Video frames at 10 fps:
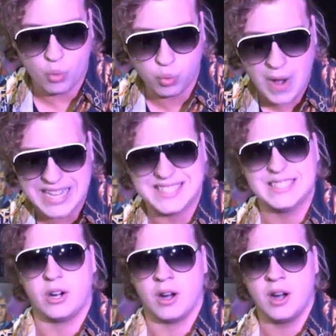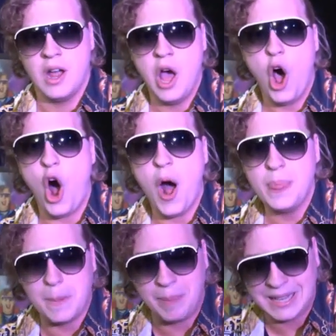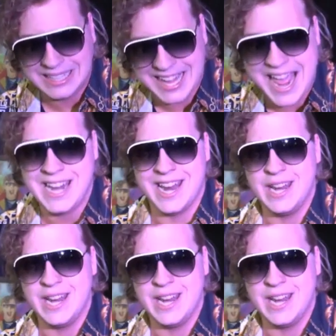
wrestler on the planet,